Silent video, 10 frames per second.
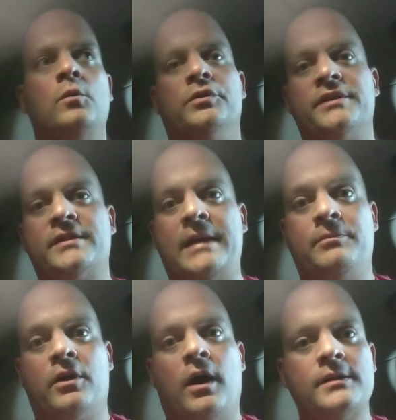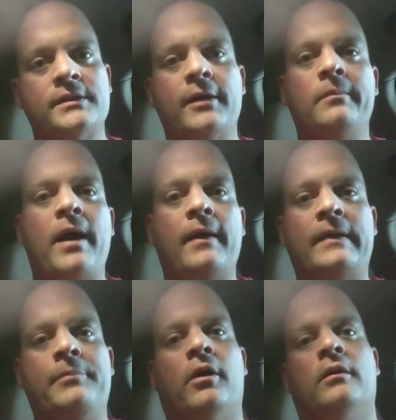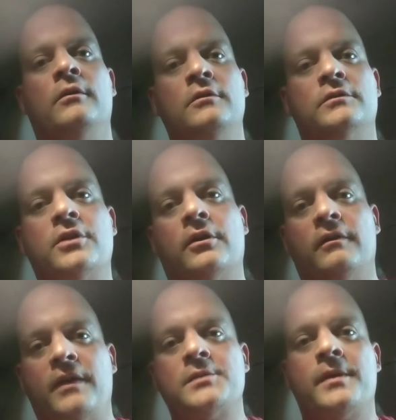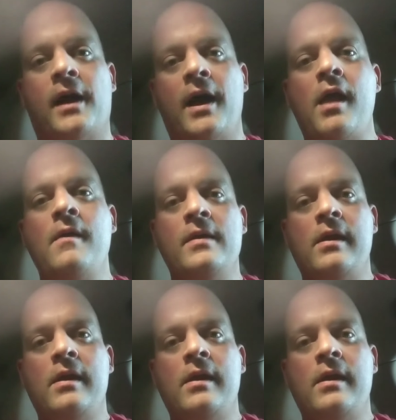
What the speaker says: We'll just keep the cost scale back, keep our return on investment high,